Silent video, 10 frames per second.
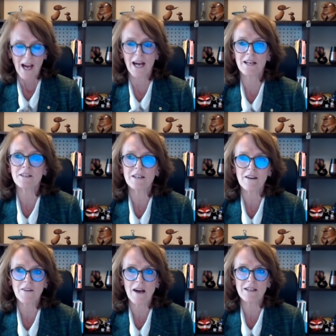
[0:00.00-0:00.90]
And,
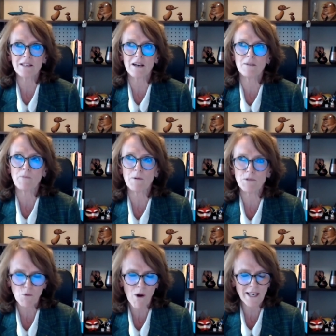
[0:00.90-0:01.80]
uh, and uh, it
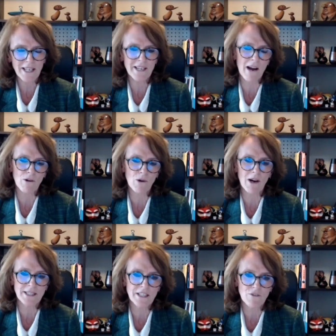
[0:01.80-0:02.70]
was quite a narrow
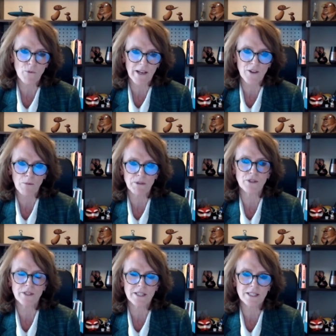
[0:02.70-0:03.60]
idea of where the
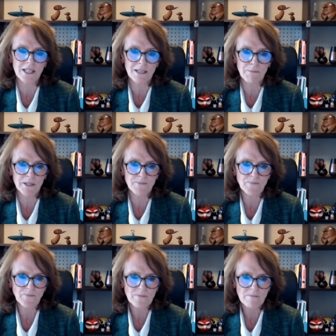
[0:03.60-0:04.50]
opportunities are. But
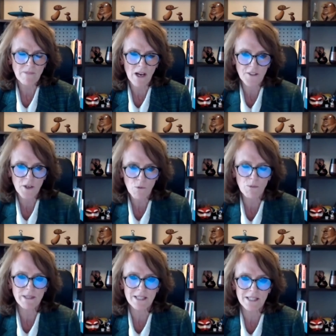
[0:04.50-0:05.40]
I think what
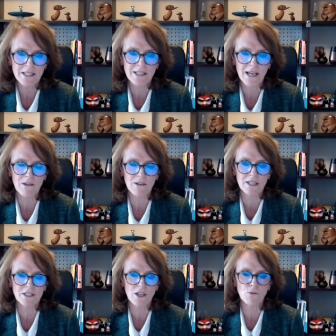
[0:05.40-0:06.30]
we're seeing now
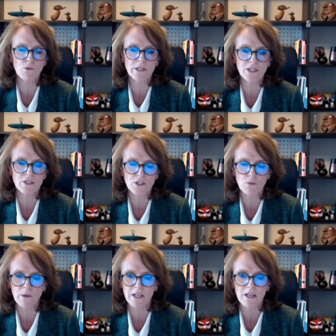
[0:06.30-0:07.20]
is a richness
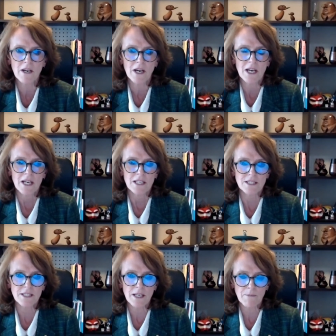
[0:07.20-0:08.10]
where
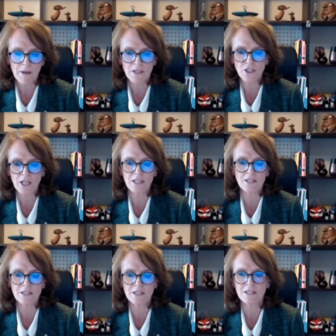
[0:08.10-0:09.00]
STEM
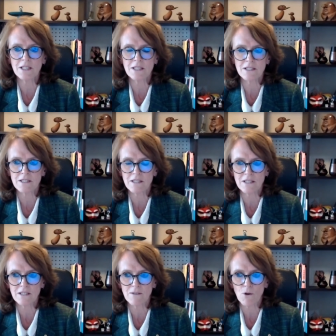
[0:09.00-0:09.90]
education is needed
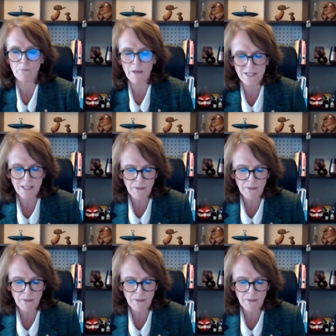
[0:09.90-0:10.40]
in, or STEM